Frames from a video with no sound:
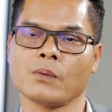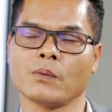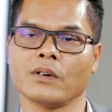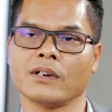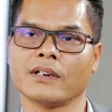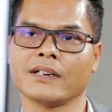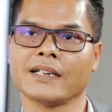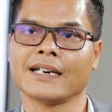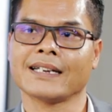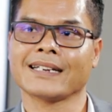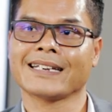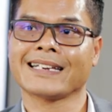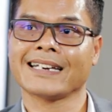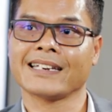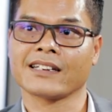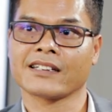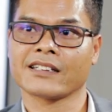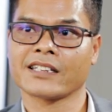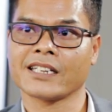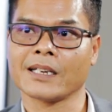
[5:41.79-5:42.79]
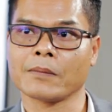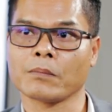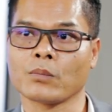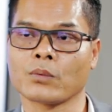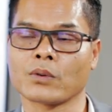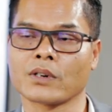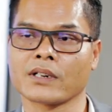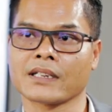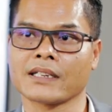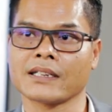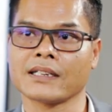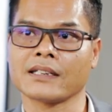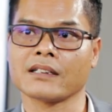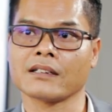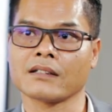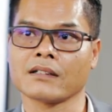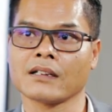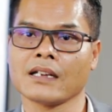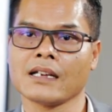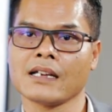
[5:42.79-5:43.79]
one that can accept
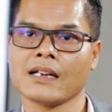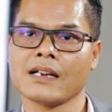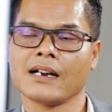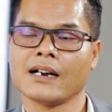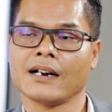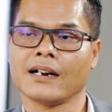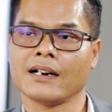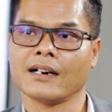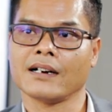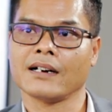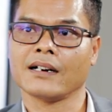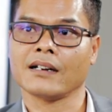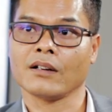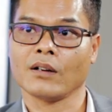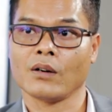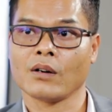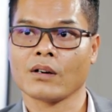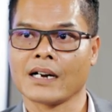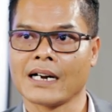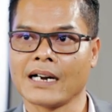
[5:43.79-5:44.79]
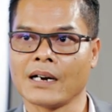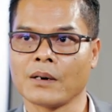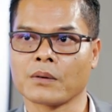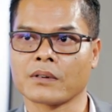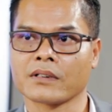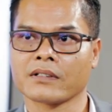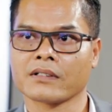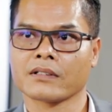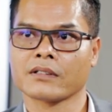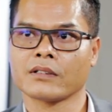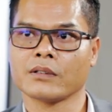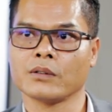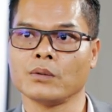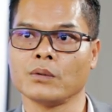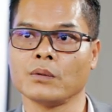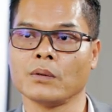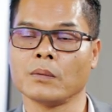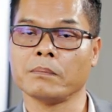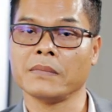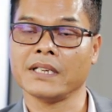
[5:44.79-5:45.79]
working long hours to
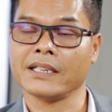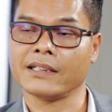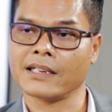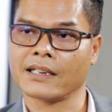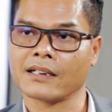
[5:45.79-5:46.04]
meet